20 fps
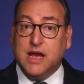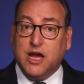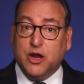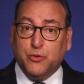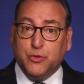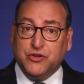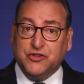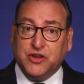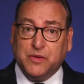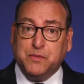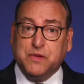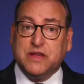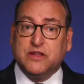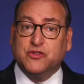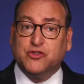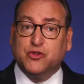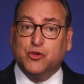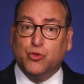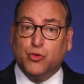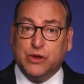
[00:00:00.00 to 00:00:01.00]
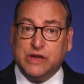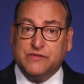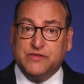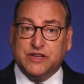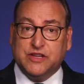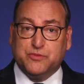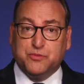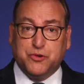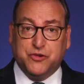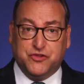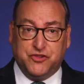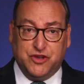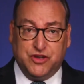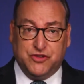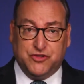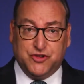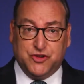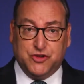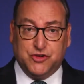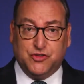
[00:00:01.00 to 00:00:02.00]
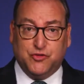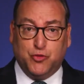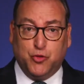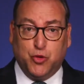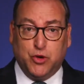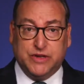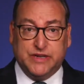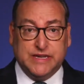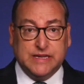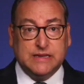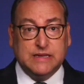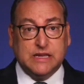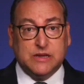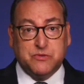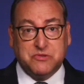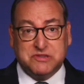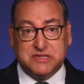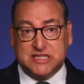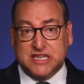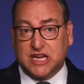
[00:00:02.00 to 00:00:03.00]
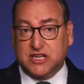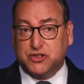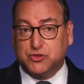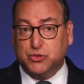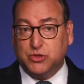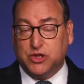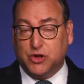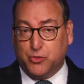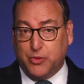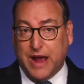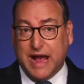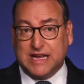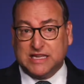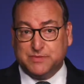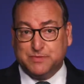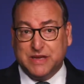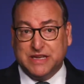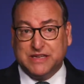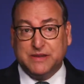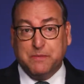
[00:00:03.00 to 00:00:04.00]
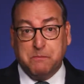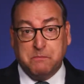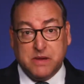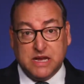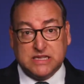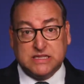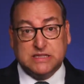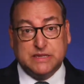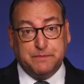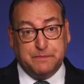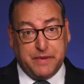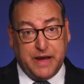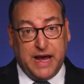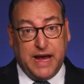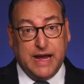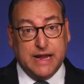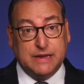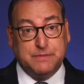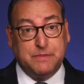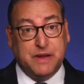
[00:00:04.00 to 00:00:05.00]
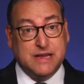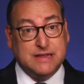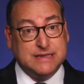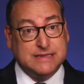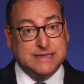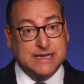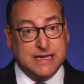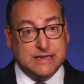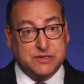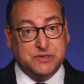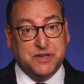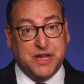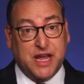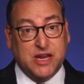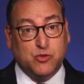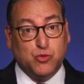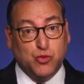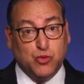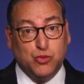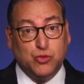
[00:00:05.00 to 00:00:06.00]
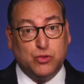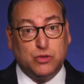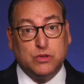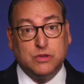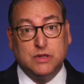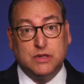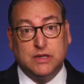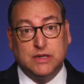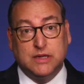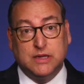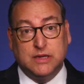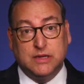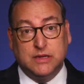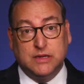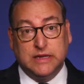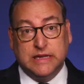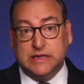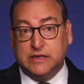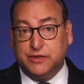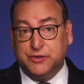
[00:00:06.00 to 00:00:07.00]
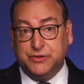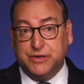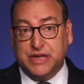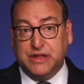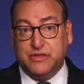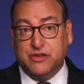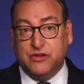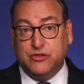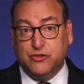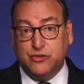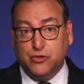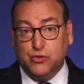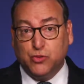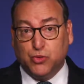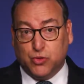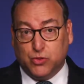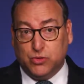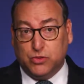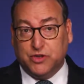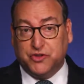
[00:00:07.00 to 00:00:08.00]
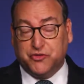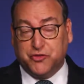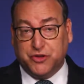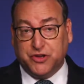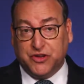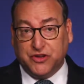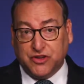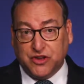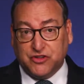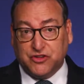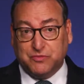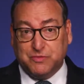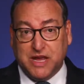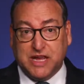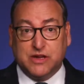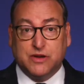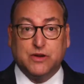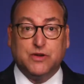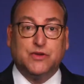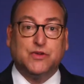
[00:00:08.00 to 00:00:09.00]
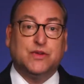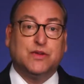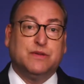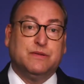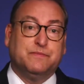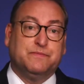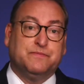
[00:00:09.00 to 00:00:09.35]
A recipient's grievance procedures for dealing with sexual harassment must abide by the Title IX rule, including the new rules for decision makers.